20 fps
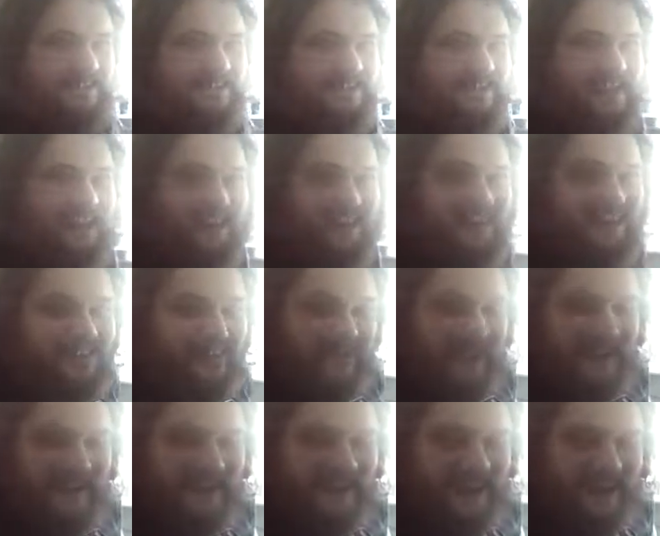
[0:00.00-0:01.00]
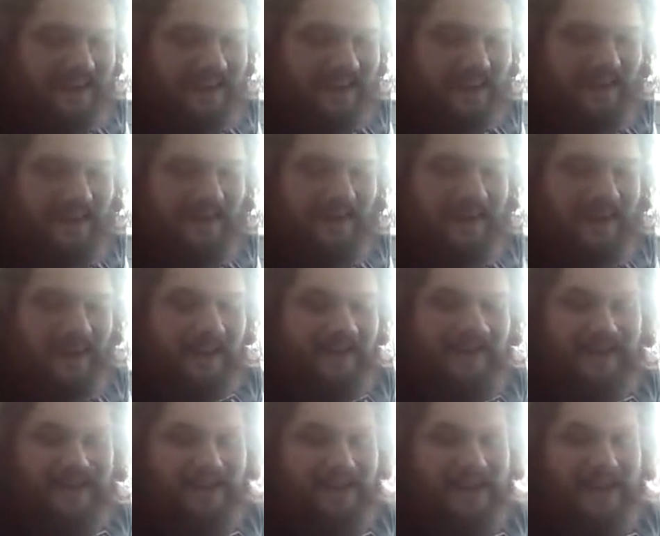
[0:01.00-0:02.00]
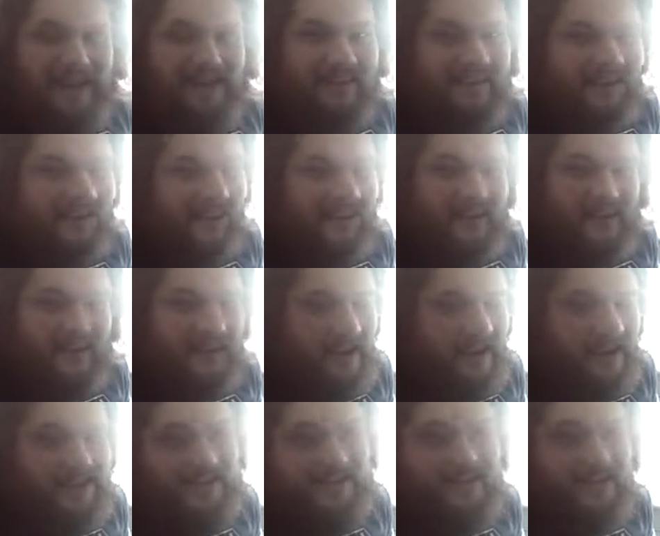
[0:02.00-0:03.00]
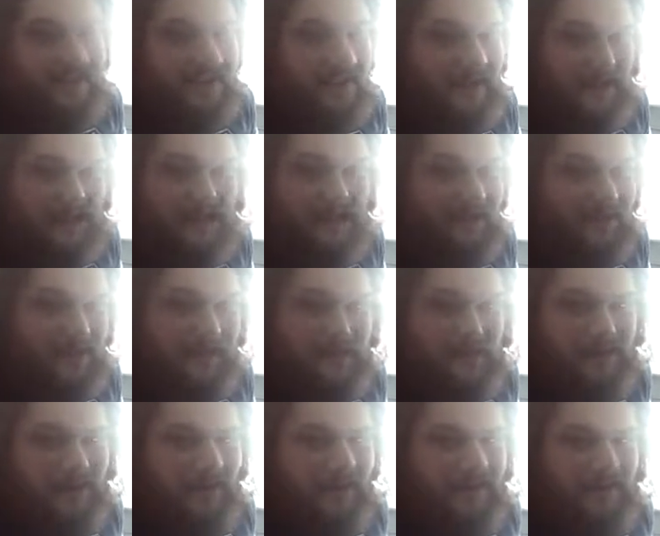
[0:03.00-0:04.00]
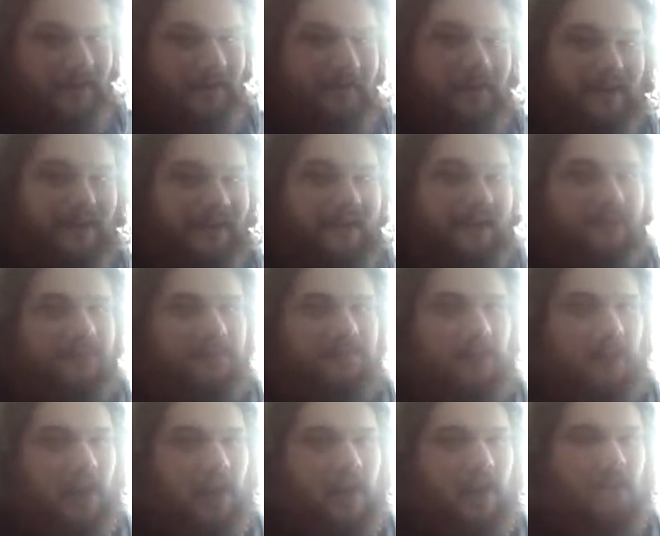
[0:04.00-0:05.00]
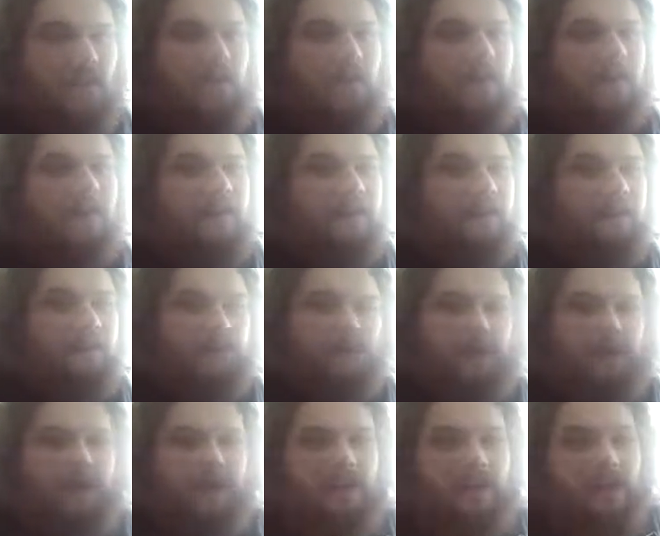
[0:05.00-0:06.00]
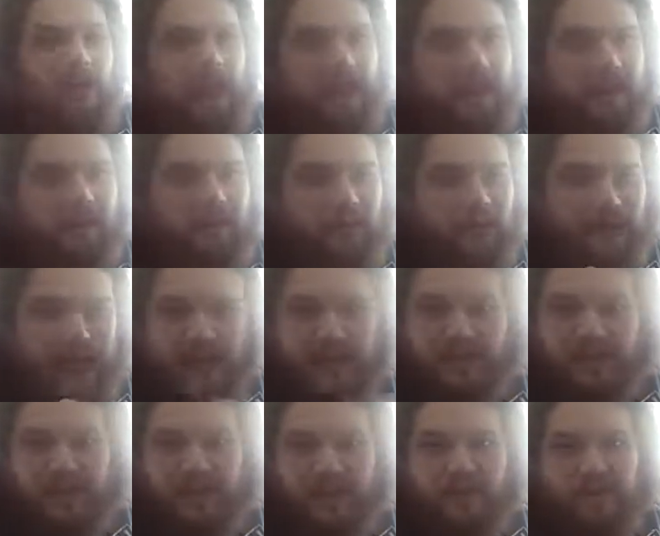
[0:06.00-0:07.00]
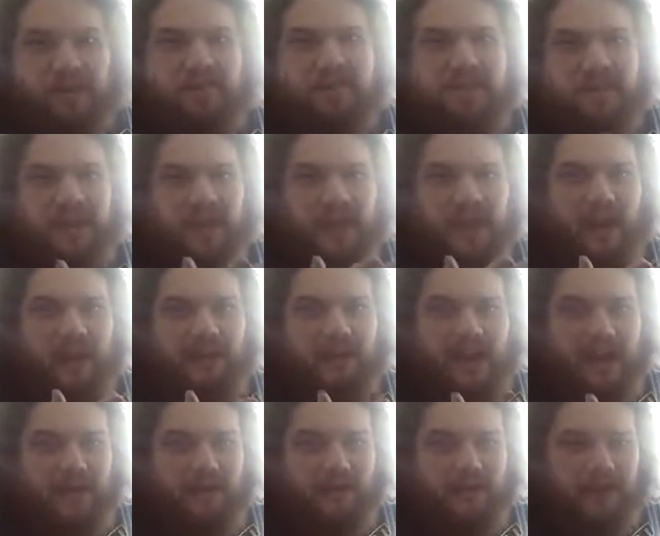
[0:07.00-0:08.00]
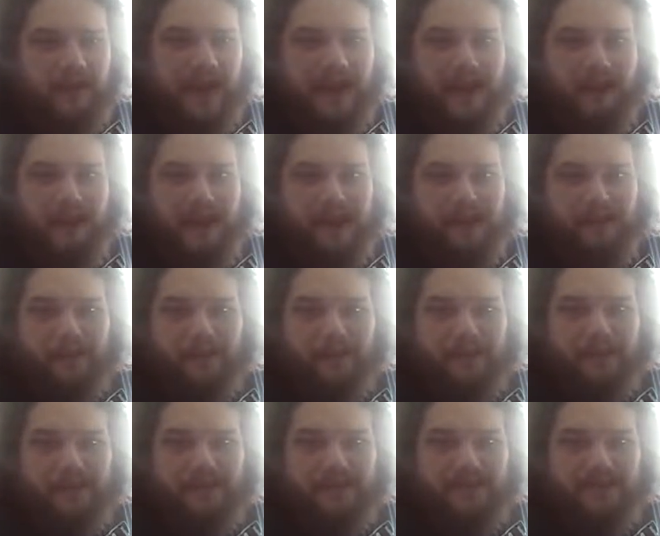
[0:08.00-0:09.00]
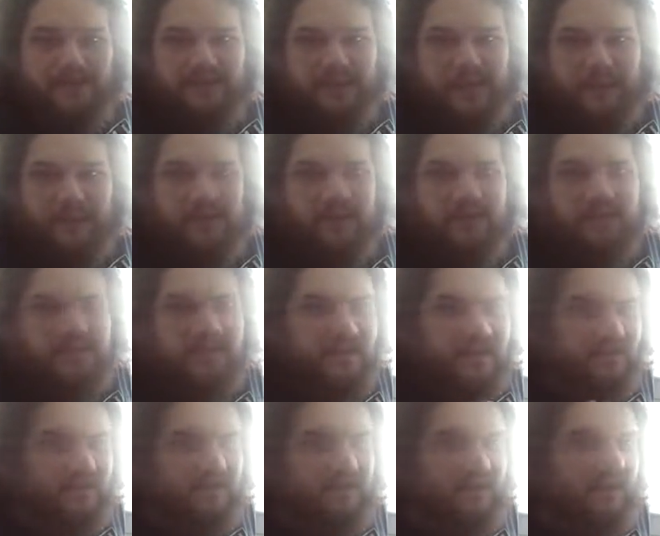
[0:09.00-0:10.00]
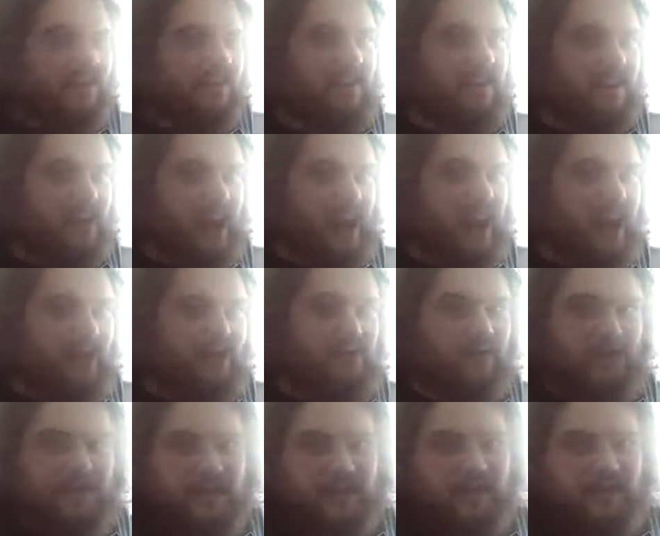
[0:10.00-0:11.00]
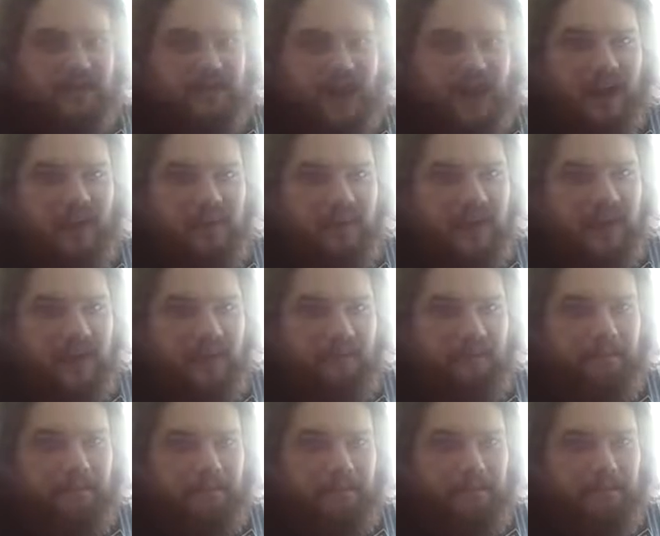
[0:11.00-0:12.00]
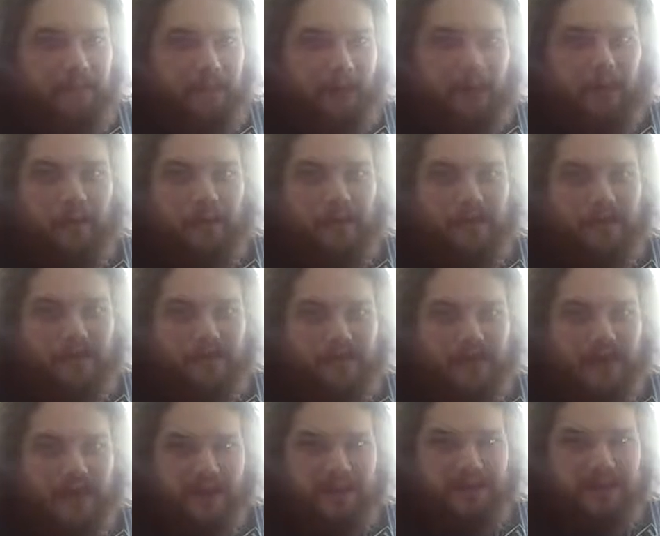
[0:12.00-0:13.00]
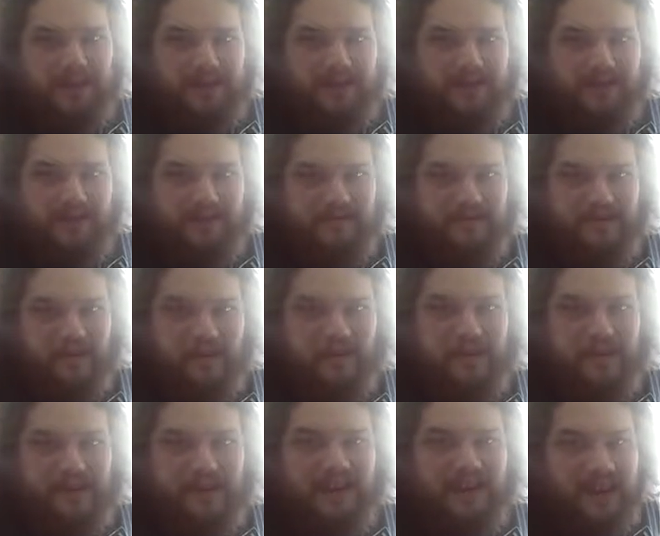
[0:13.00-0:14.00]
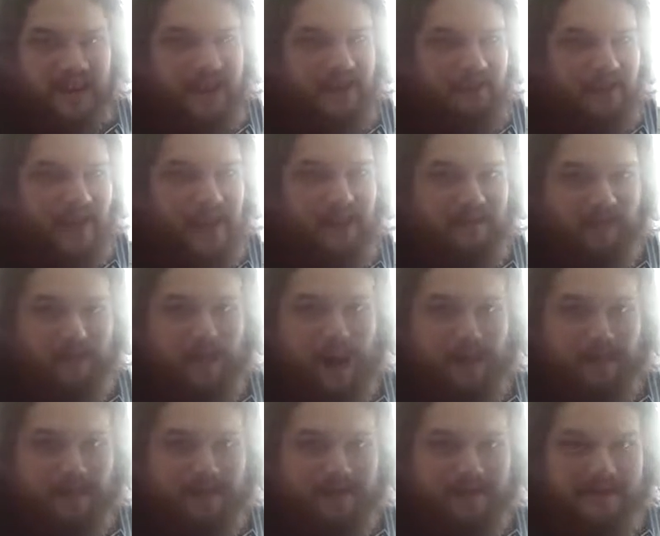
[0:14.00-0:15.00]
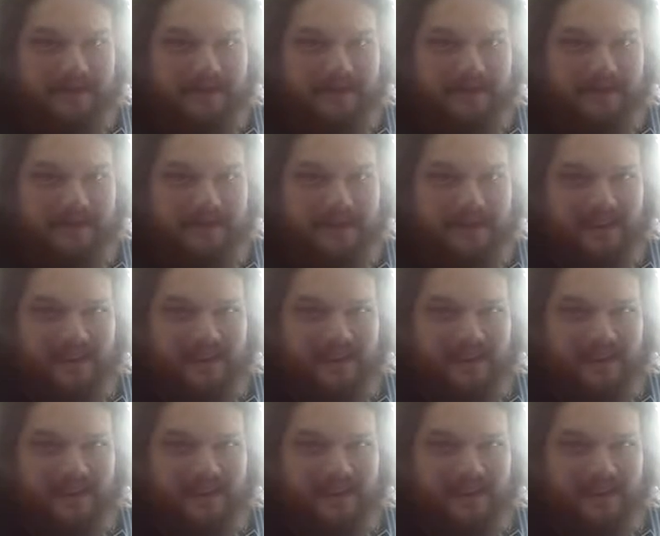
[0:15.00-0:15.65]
it's like, when they did that, I was like, okay, it's your fucking funeral. So, we actually used the naval combat rules this time, because this is the actual first time that both ships during it have had weapons.